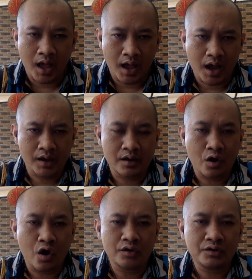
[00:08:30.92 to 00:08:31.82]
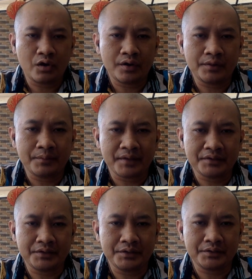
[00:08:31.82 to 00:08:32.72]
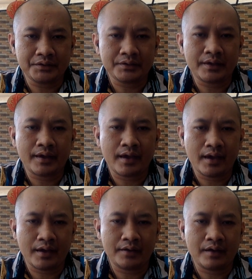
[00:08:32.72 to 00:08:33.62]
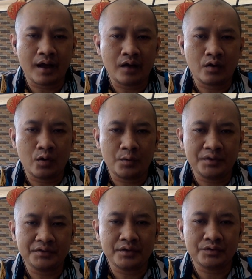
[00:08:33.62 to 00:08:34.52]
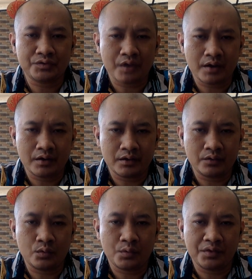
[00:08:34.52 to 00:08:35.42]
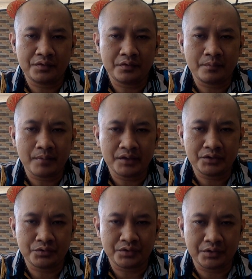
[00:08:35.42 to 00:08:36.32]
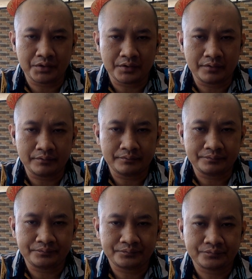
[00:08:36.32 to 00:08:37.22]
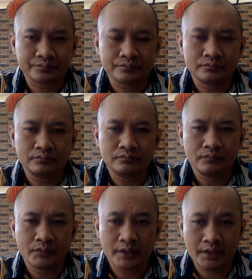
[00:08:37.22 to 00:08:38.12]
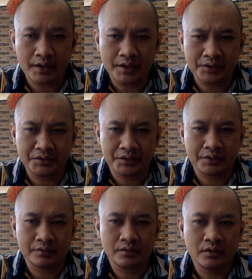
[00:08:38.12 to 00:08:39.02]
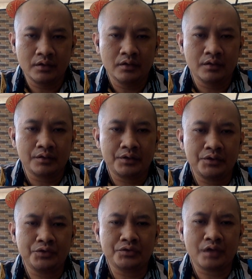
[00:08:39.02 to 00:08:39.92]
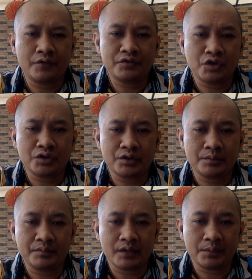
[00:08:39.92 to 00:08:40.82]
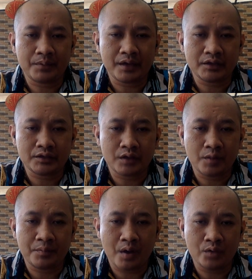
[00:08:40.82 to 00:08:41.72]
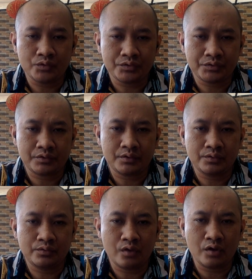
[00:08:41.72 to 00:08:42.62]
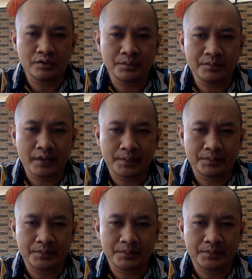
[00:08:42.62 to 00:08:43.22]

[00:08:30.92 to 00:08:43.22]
an ongoing basis and are always struggling with maturity. In addition, the use of short-term debt as opposed to long-term debt